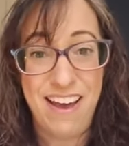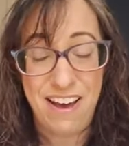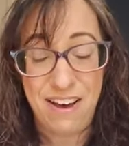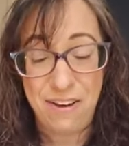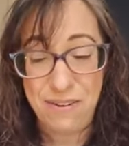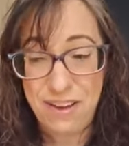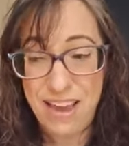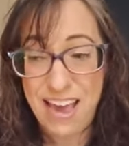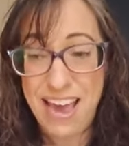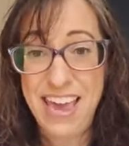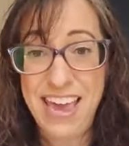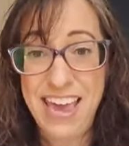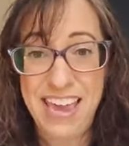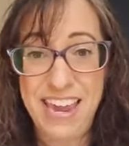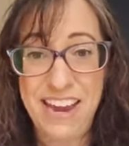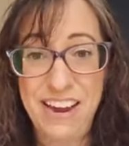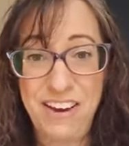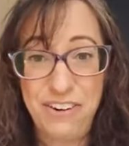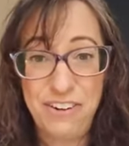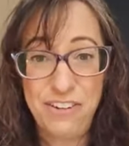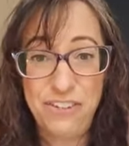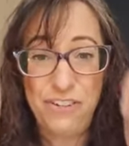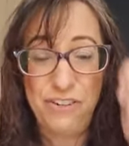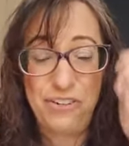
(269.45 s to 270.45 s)
Okay,
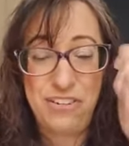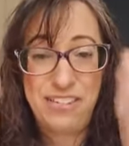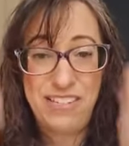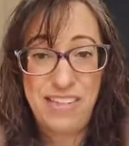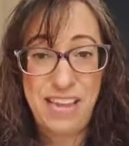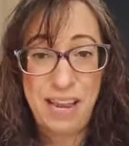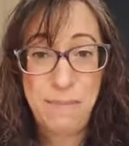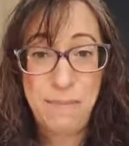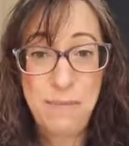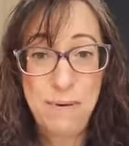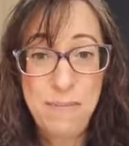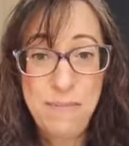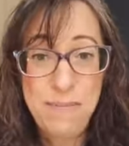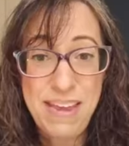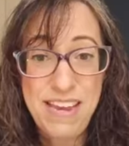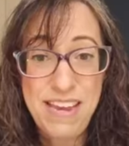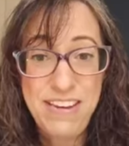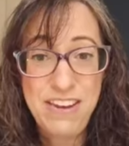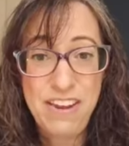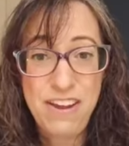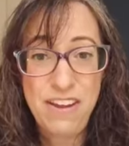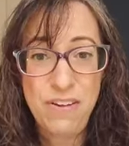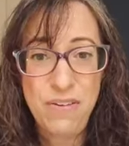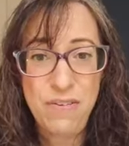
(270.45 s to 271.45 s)
here's your sample
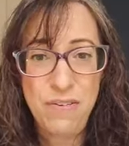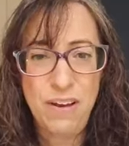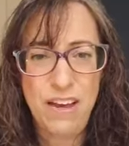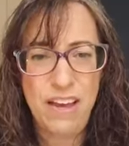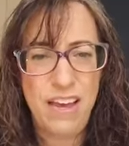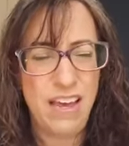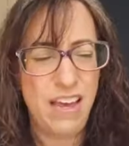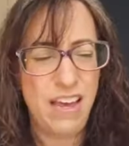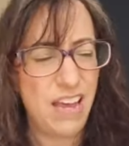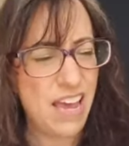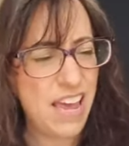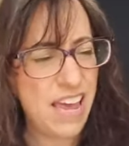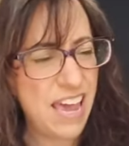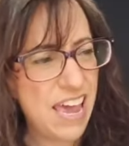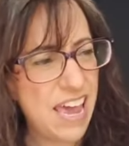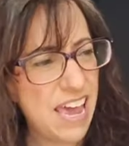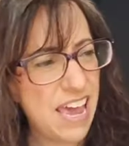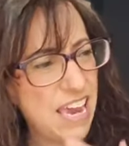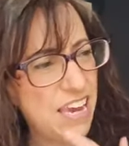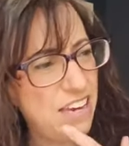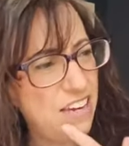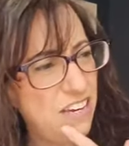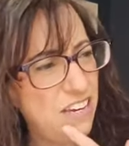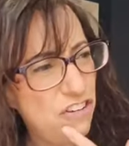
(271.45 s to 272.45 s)
menu.
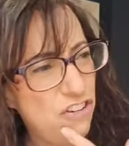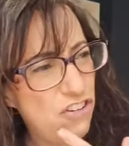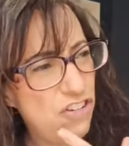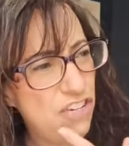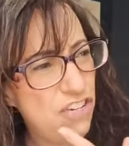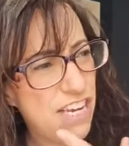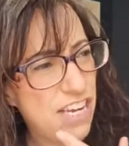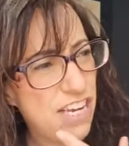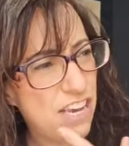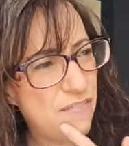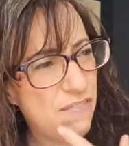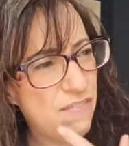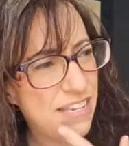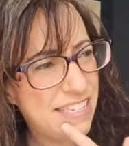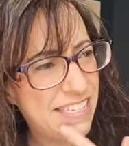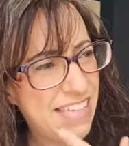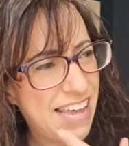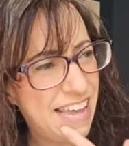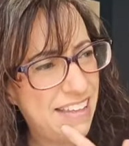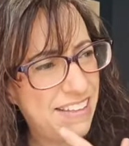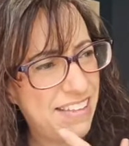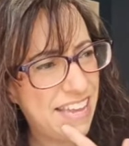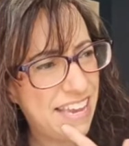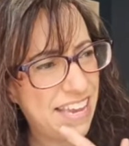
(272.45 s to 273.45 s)
Hey, didn't she give us
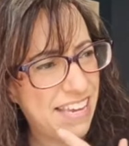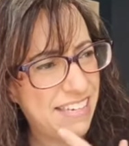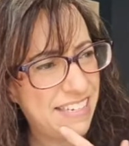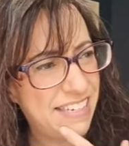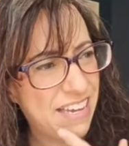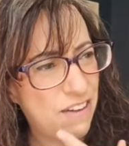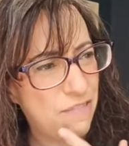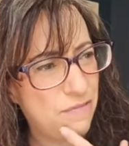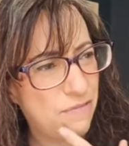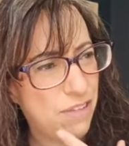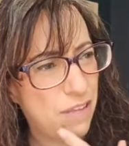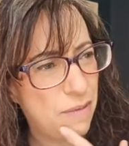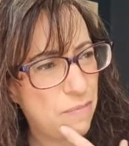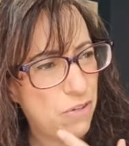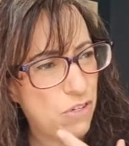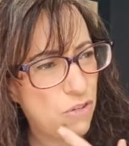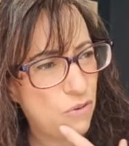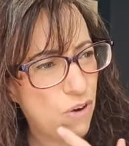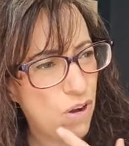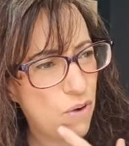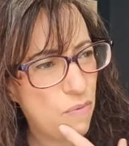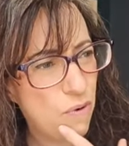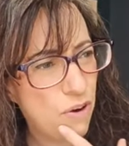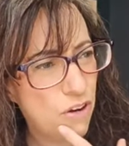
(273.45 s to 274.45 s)
that in the
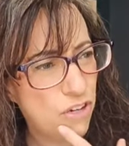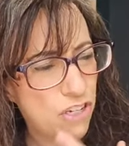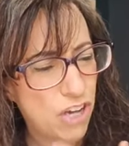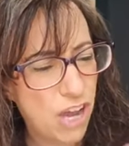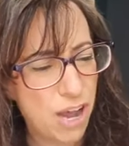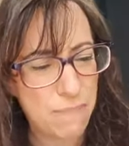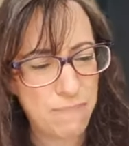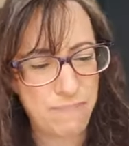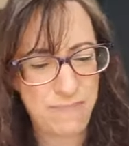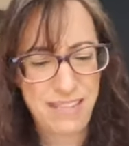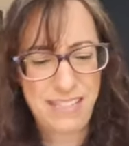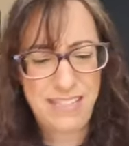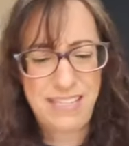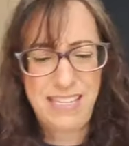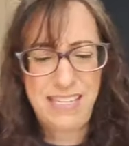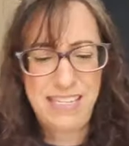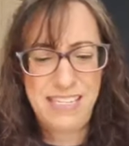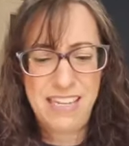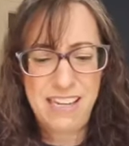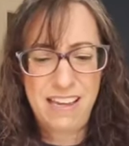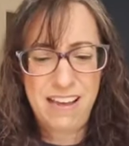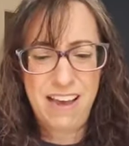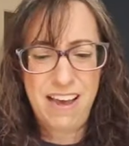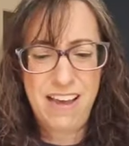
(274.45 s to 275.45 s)
anti-inflammatory workshop? This is
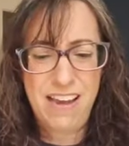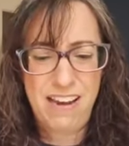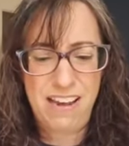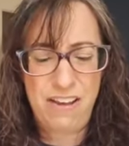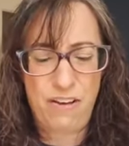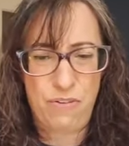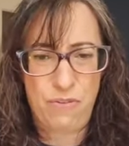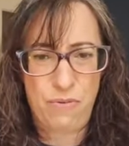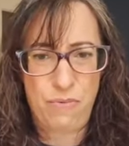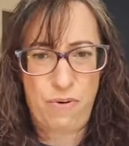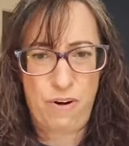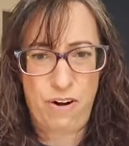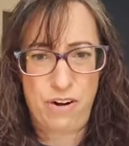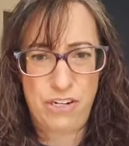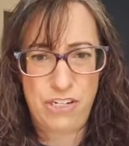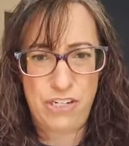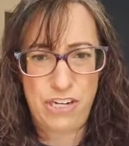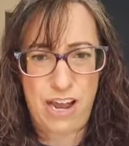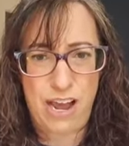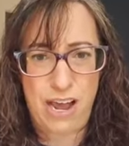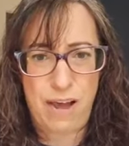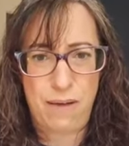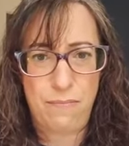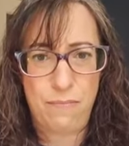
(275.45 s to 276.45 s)
the gut health
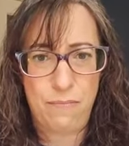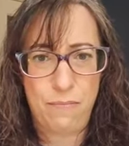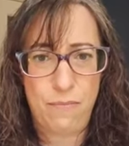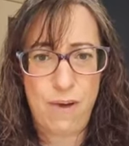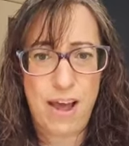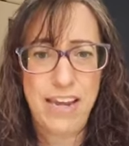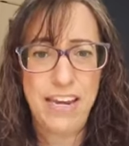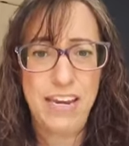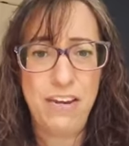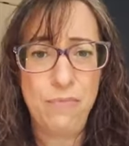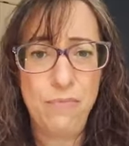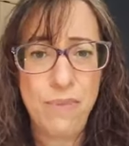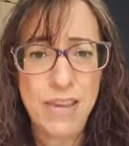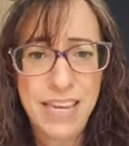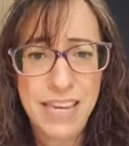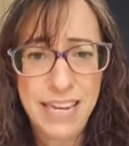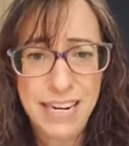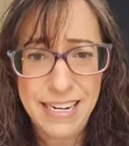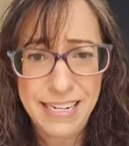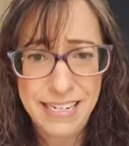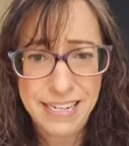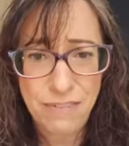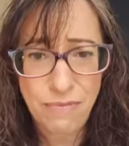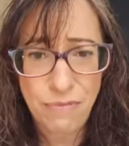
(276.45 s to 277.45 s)
workshop. Why didn't we
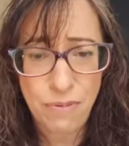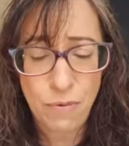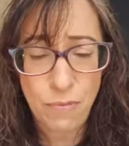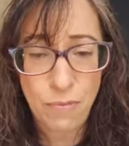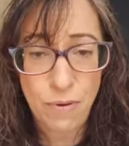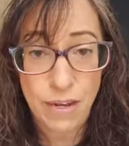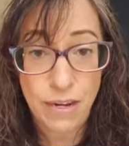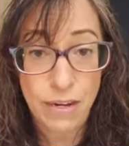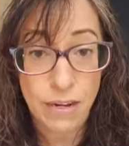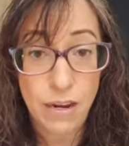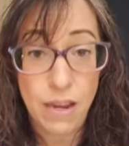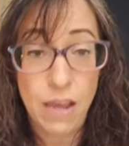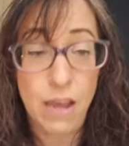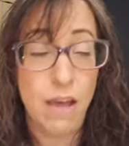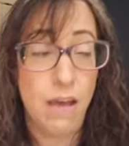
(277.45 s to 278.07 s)
get a different one?